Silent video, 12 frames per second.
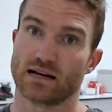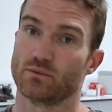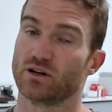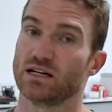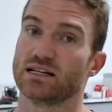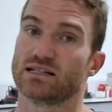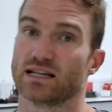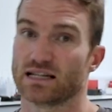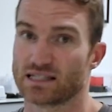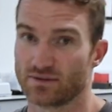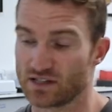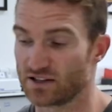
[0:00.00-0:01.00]
time I'll need to take
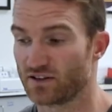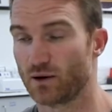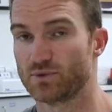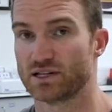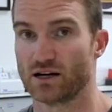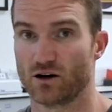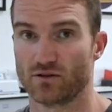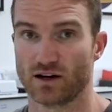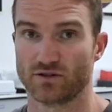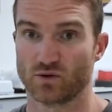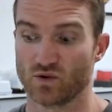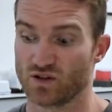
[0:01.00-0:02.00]
75% off
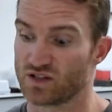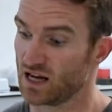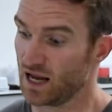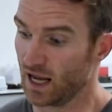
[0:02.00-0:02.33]
afterwards.